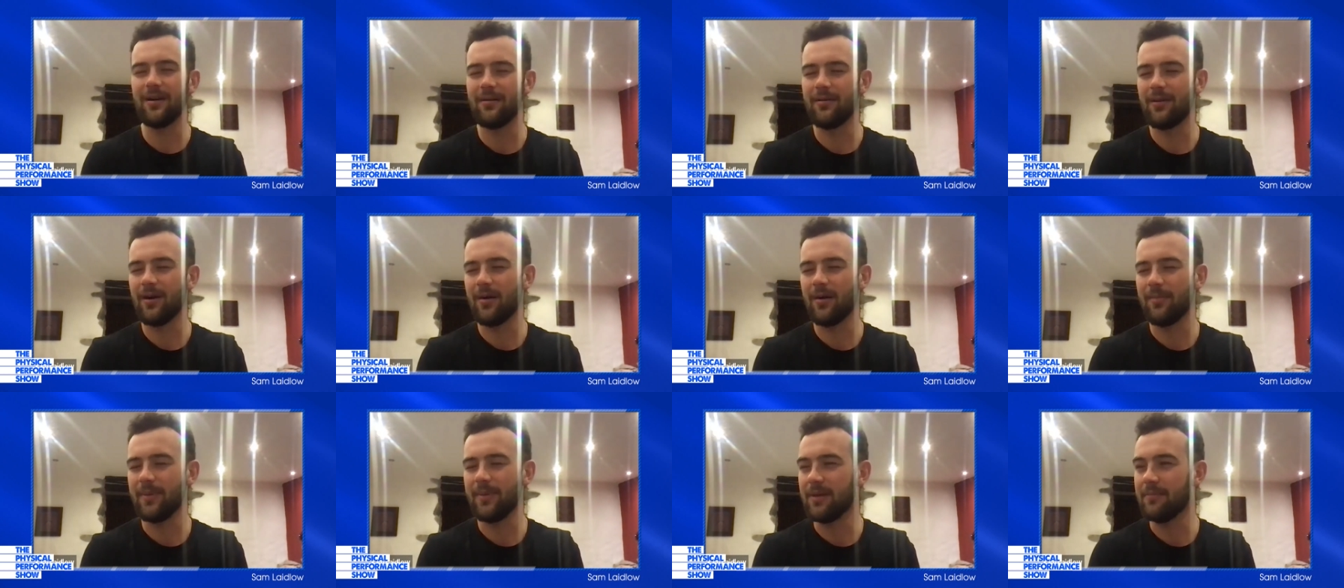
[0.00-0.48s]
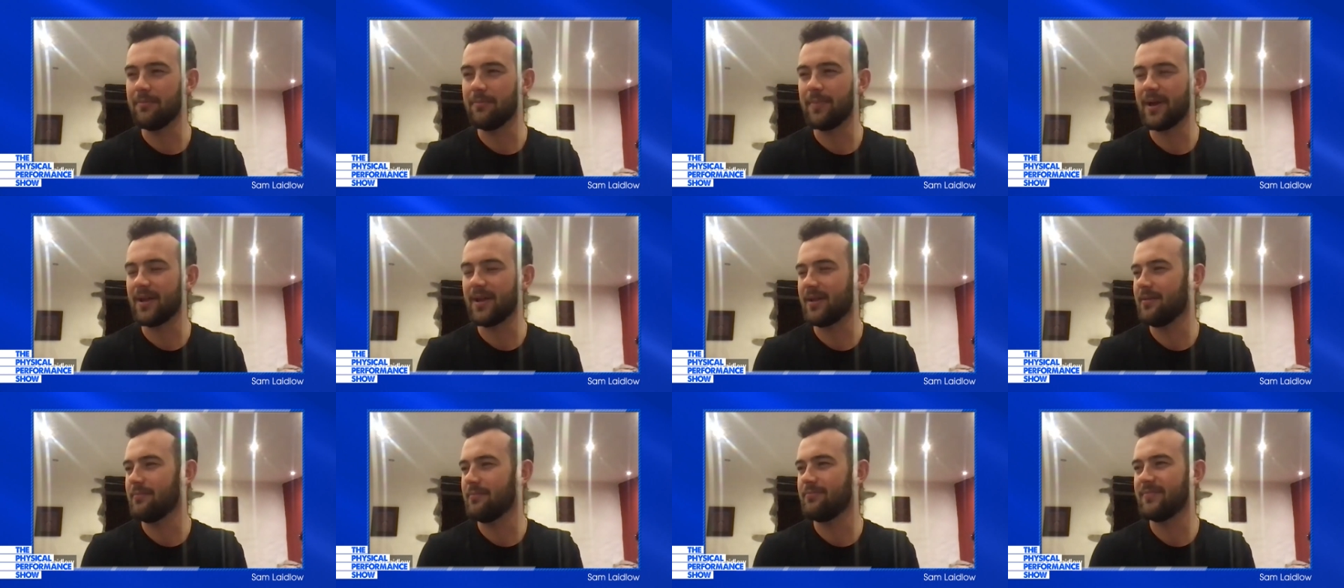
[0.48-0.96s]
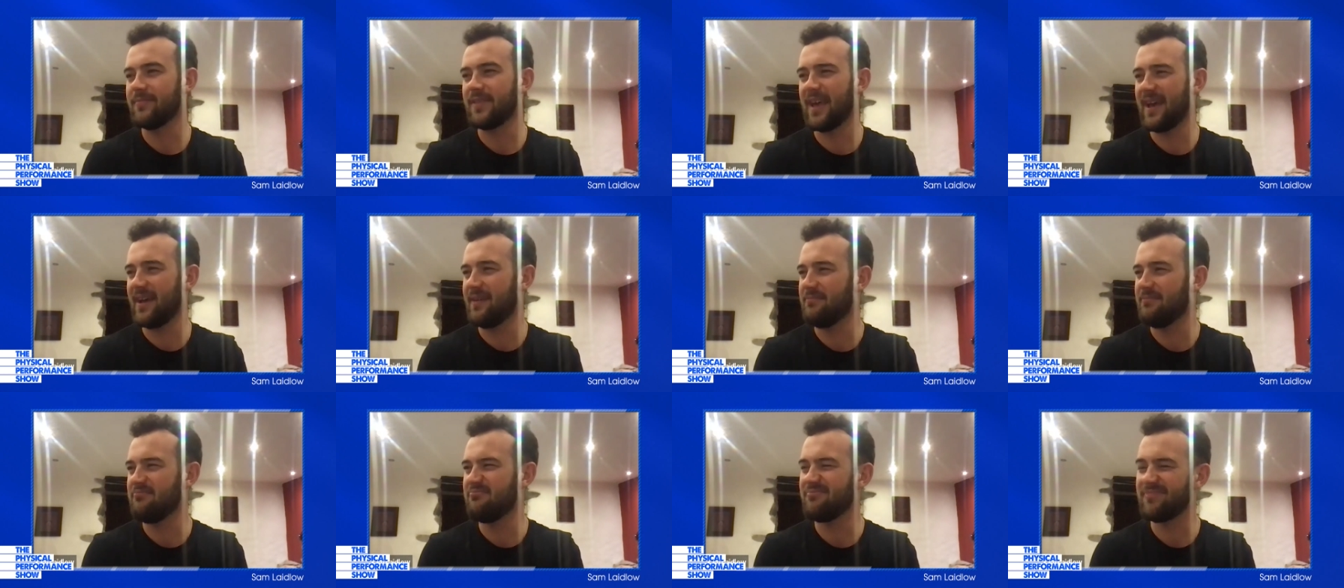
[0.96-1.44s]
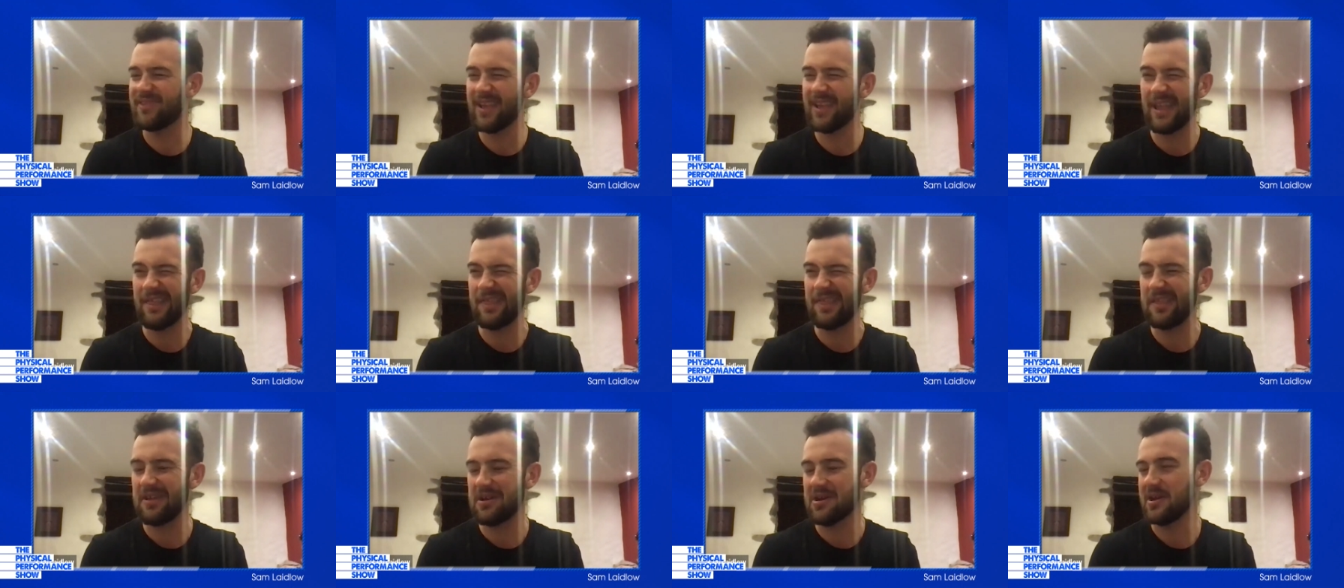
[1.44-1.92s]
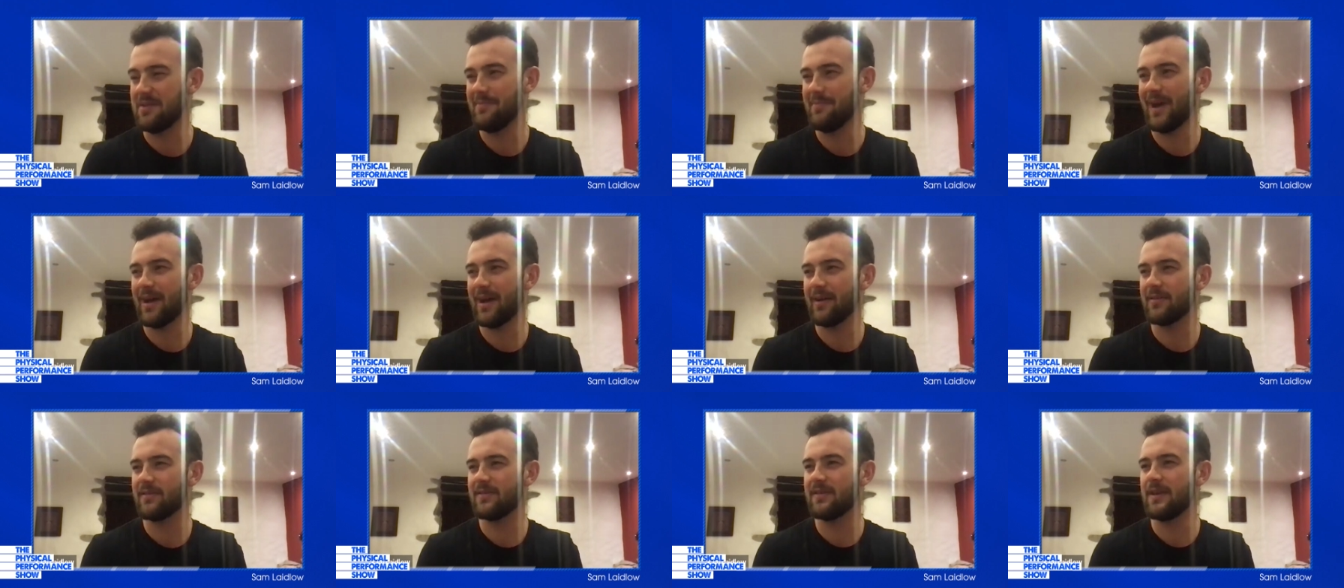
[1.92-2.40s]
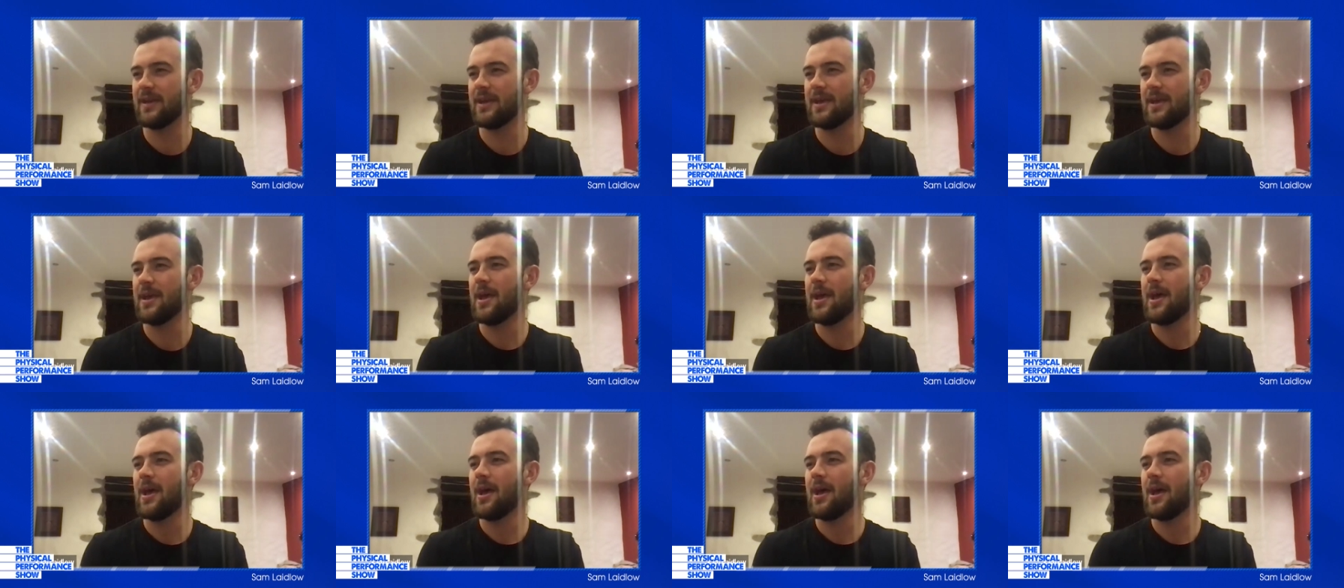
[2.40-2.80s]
I'll be in bed at 10:30 max.